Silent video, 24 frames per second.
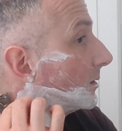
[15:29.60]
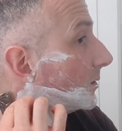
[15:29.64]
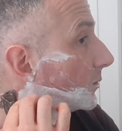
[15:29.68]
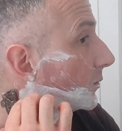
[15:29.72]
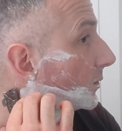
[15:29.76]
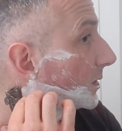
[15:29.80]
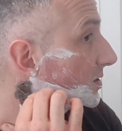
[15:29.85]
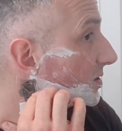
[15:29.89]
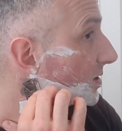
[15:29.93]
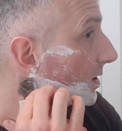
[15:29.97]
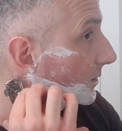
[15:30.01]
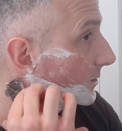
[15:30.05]

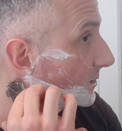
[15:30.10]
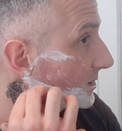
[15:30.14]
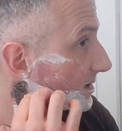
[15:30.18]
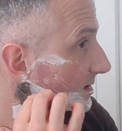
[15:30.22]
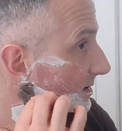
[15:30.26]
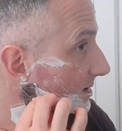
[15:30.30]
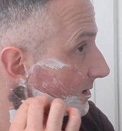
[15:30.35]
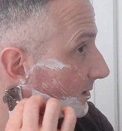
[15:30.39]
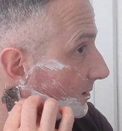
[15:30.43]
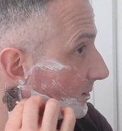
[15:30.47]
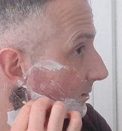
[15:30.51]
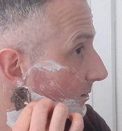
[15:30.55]
we
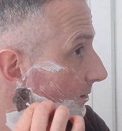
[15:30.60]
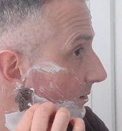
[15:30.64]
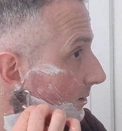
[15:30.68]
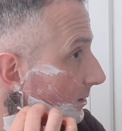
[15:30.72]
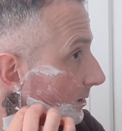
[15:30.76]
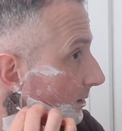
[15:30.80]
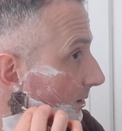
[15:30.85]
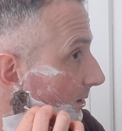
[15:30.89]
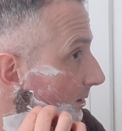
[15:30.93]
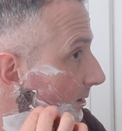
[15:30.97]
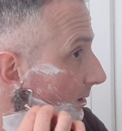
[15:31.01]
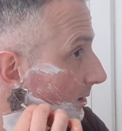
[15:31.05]
chose to
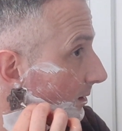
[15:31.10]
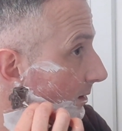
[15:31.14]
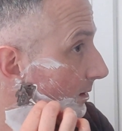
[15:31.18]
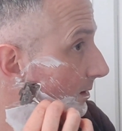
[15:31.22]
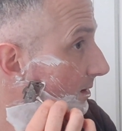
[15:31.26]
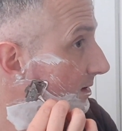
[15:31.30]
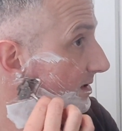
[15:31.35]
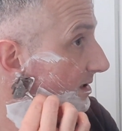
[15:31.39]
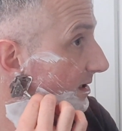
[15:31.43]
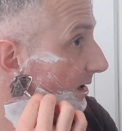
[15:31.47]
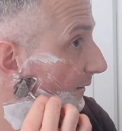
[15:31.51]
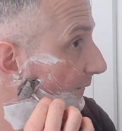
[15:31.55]

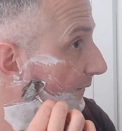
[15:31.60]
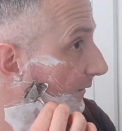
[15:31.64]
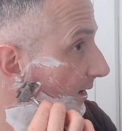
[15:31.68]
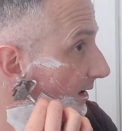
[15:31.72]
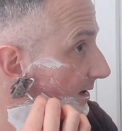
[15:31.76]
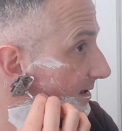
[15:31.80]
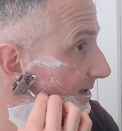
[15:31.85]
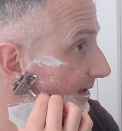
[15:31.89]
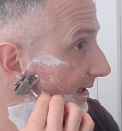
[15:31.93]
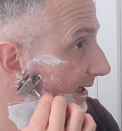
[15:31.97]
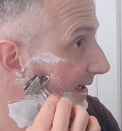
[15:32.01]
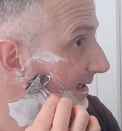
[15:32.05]

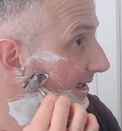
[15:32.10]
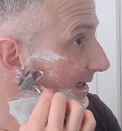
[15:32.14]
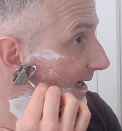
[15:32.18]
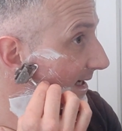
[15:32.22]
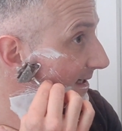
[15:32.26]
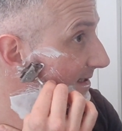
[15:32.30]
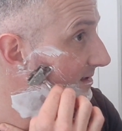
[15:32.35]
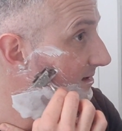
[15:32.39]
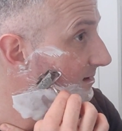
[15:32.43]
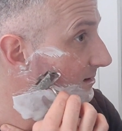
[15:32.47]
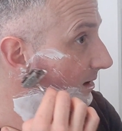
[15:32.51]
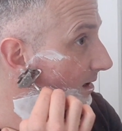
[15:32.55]
self-isolate
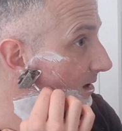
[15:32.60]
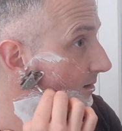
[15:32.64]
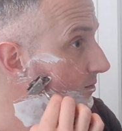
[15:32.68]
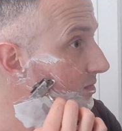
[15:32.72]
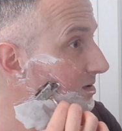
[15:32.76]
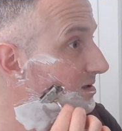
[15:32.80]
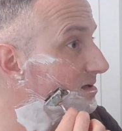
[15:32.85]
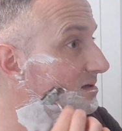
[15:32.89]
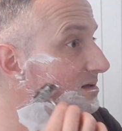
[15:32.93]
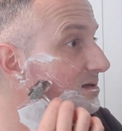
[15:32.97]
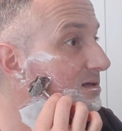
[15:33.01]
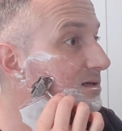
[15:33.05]
yesterday
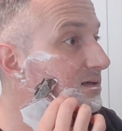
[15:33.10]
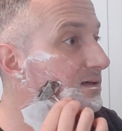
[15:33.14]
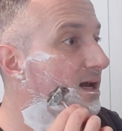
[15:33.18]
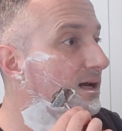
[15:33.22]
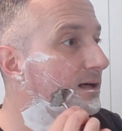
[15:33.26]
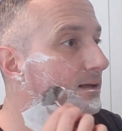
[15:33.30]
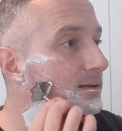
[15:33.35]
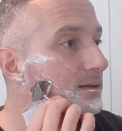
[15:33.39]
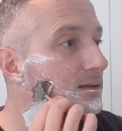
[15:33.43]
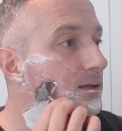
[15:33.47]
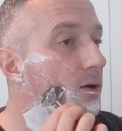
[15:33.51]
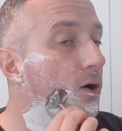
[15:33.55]
because
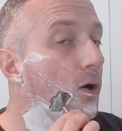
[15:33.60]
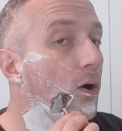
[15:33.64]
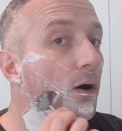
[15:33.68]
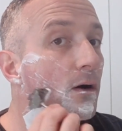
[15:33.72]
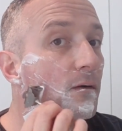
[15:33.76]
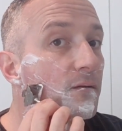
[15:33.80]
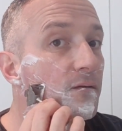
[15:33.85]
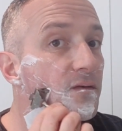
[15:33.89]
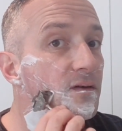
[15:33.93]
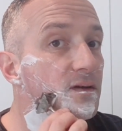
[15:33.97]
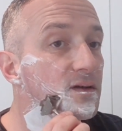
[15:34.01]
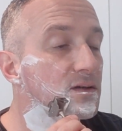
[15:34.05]
Sally's
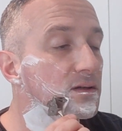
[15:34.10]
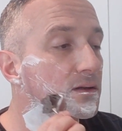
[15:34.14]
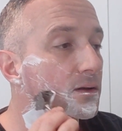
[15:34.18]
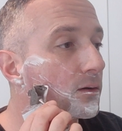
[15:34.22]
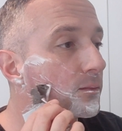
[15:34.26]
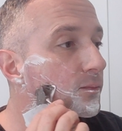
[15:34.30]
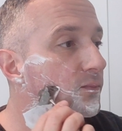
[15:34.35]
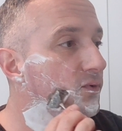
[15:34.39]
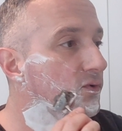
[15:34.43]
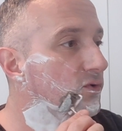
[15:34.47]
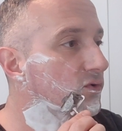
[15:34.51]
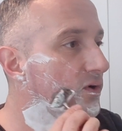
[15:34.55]
cough has
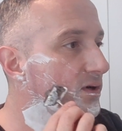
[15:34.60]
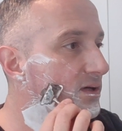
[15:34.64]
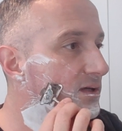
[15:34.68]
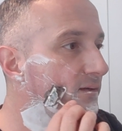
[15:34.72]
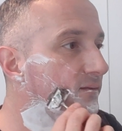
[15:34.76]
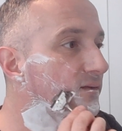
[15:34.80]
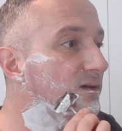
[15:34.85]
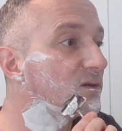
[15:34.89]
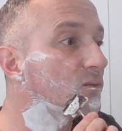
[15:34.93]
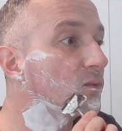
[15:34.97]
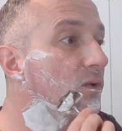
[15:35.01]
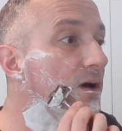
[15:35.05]
got
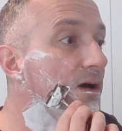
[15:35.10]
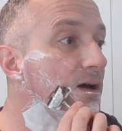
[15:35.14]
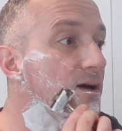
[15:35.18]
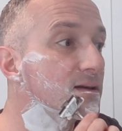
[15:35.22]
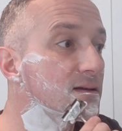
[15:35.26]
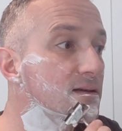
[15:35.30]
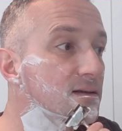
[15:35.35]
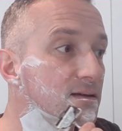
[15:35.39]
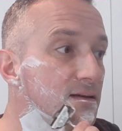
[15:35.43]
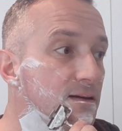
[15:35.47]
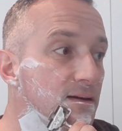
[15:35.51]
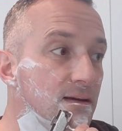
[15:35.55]
progressively
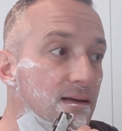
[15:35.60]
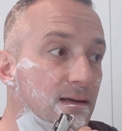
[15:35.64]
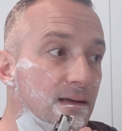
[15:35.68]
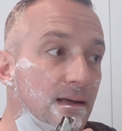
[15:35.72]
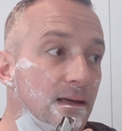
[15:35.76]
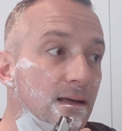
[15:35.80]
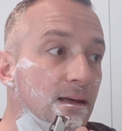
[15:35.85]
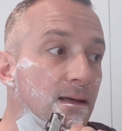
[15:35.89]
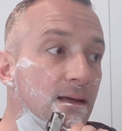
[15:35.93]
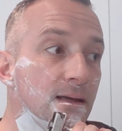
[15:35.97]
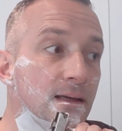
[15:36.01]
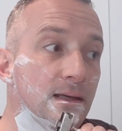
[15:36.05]

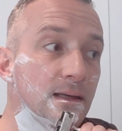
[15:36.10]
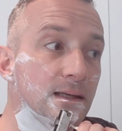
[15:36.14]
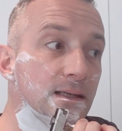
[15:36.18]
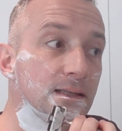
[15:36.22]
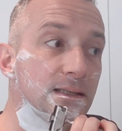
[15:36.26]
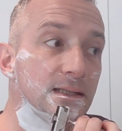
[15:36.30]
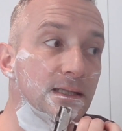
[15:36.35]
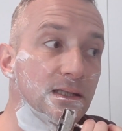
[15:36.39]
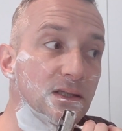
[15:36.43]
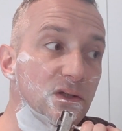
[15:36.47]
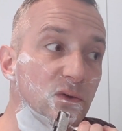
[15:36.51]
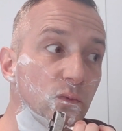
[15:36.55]
worse
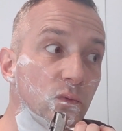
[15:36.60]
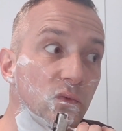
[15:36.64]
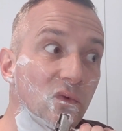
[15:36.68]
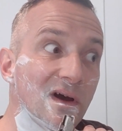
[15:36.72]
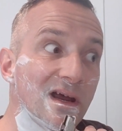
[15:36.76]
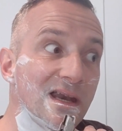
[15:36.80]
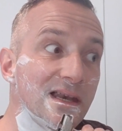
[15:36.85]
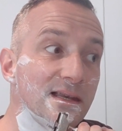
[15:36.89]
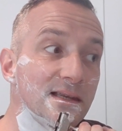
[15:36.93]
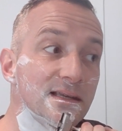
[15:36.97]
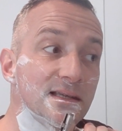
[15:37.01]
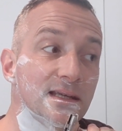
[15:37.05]
since
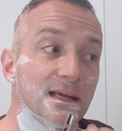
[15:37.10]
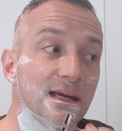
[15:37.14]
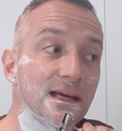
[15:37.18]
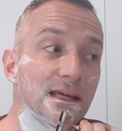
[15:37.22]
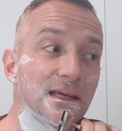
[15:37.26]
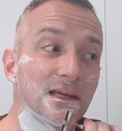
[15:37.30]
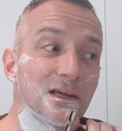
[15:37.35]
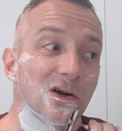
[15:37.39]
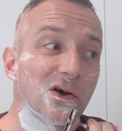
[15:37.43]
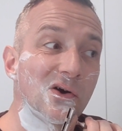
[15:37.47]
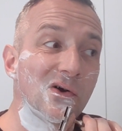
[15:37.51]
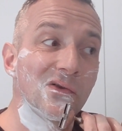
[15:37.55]

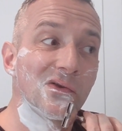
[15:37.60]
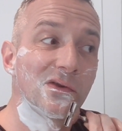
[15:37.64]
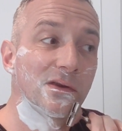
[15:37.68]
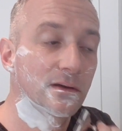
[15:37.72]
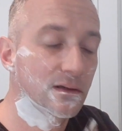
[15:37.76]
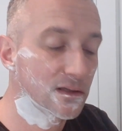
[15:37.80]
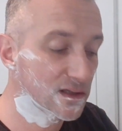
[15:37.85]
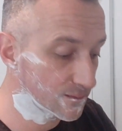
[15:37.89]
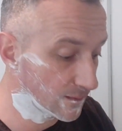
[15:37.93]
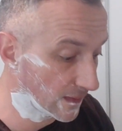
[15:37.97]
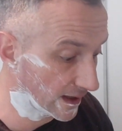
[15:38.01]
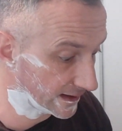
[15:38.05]
Wednesday gone.
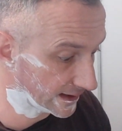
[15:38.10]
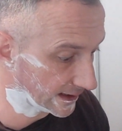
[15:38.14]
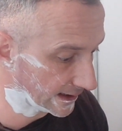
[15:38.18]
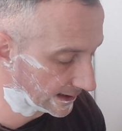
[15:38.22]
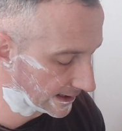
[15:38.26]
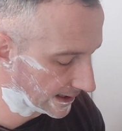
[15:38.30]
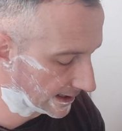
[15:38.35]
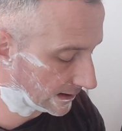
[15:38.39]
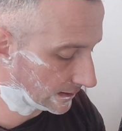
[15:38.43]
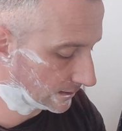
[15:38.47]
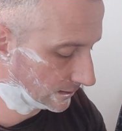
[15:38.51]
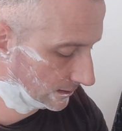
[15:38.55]
It's Monday
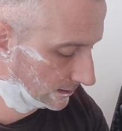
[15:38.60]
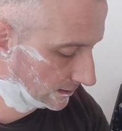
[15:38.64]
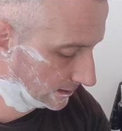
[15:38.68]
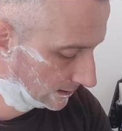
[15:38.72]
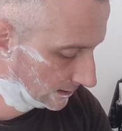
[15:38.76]
now.